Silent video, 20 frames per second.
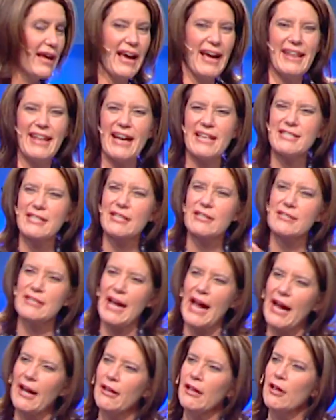and that's
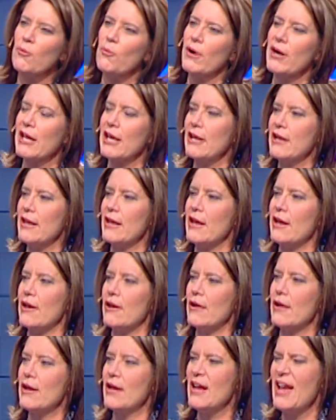exactly what he did.
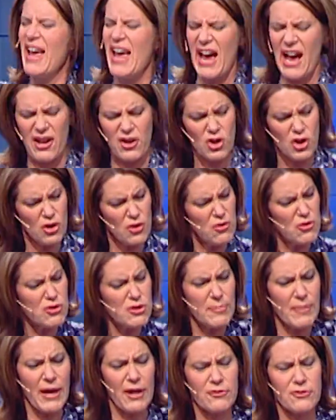Had huge
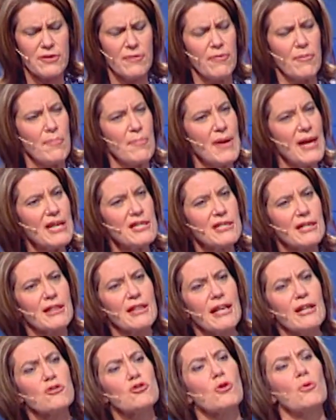amounts of amazing
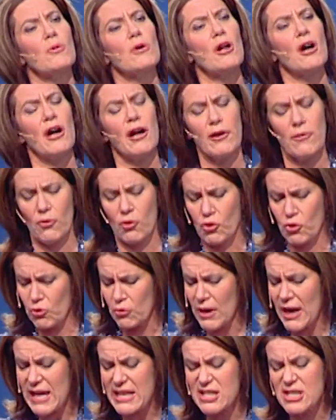things going on,
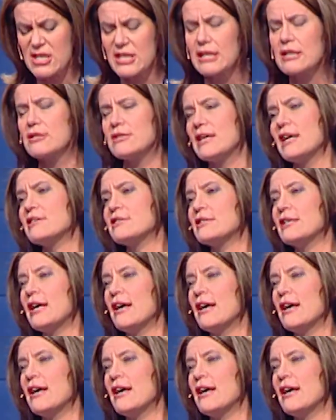great success in